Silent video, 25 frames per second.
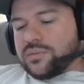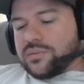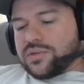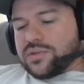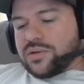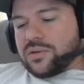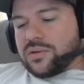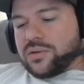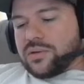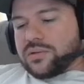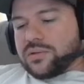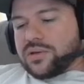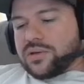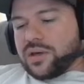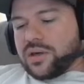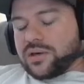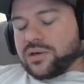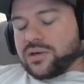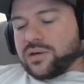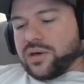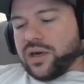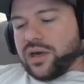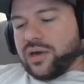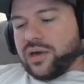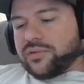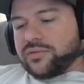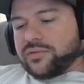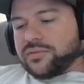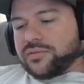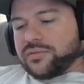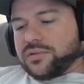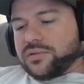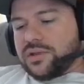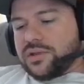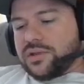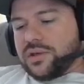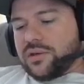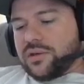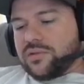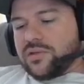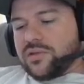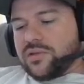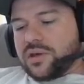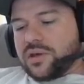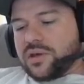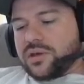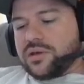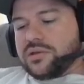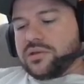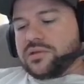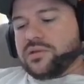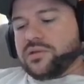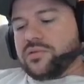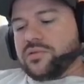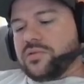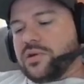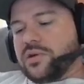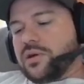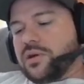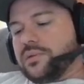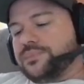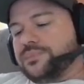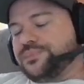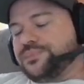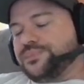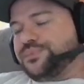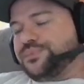So Tucker Kraft, looking good so far.